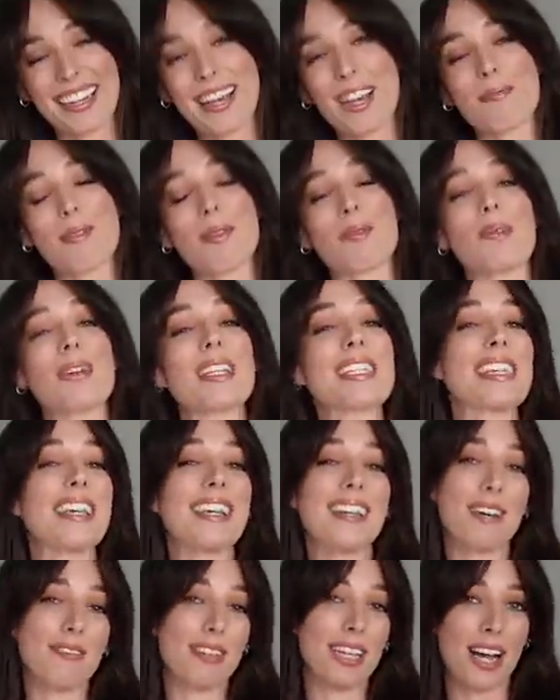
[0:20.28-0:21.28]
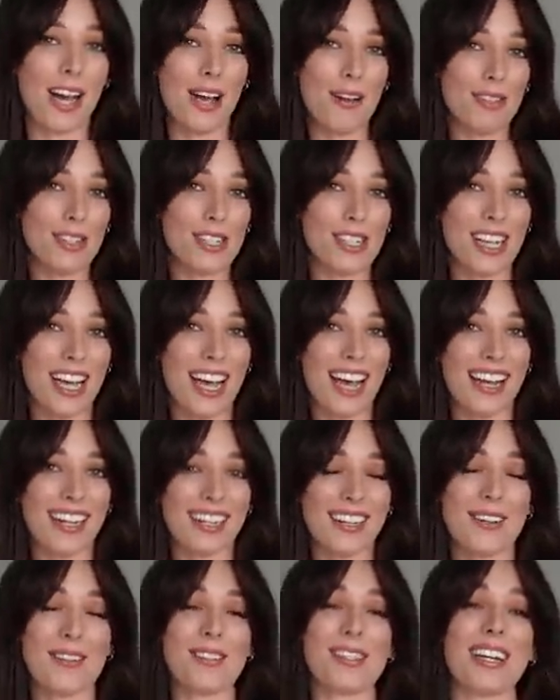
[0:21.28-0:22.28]
and I'm a whiskey loving Irish
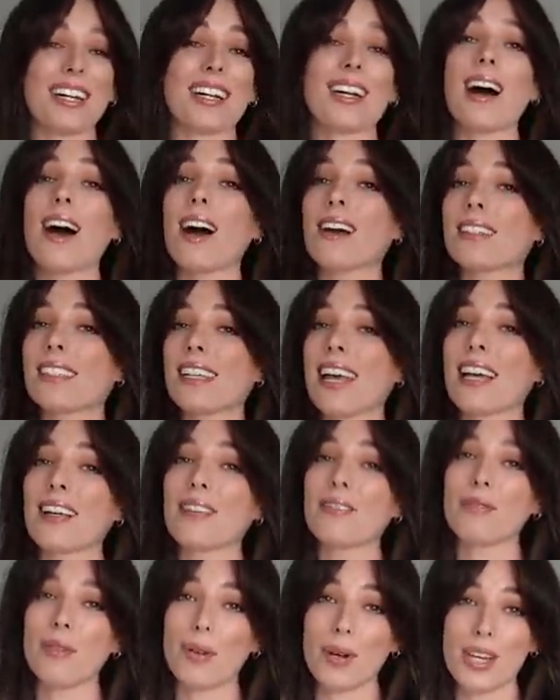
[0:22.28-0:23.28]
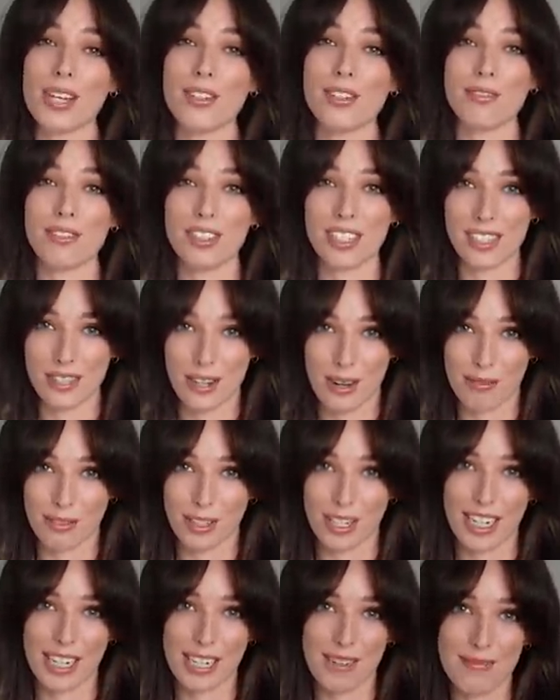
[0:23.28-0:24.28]
gal who's on a cocktail voyage of
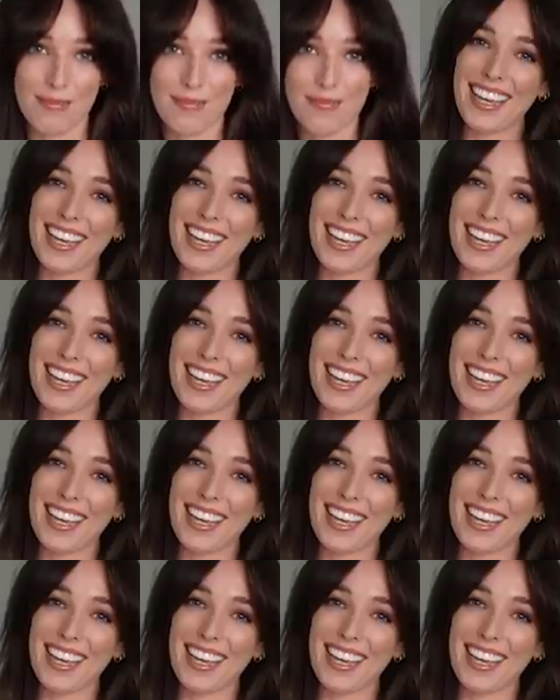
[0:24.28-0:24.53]
discovery.